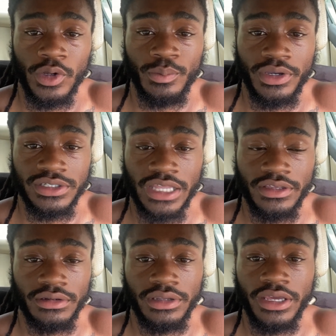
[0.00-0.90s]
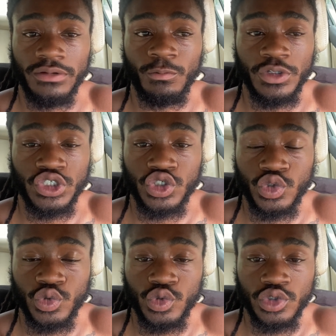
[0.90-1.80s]
Because at the end of the day, we
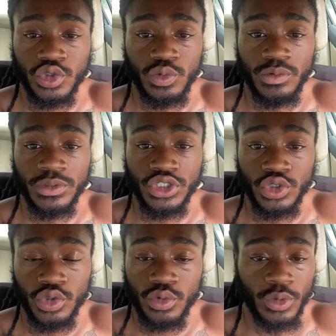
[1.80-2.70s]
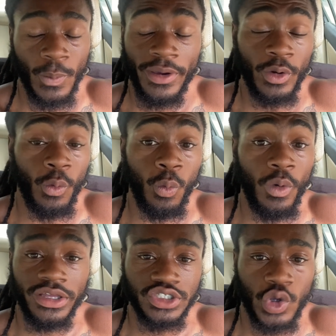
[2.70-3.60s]
choose to do what we do. No matter
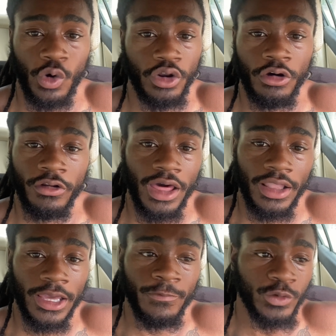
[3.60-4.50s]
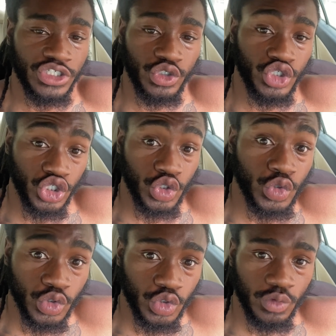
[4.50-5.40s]
what's going on in our life, we still
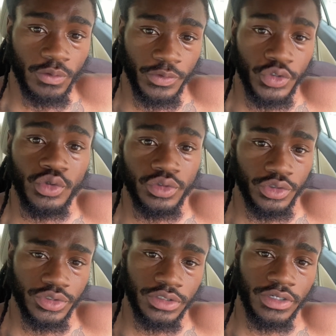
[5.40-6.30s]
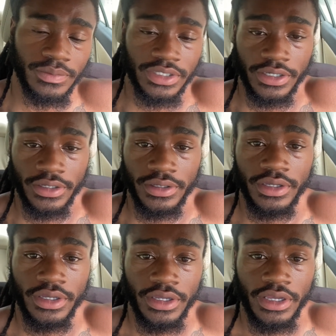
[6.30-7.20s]
choose to do what we do. You see what I'm saying?
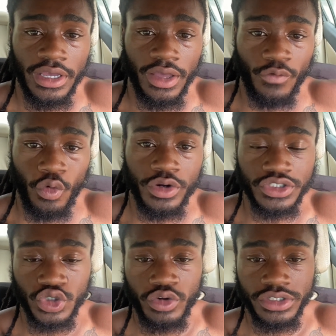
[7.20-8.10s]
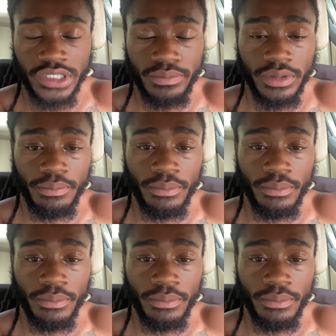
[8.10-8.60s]
Of course, the choices can be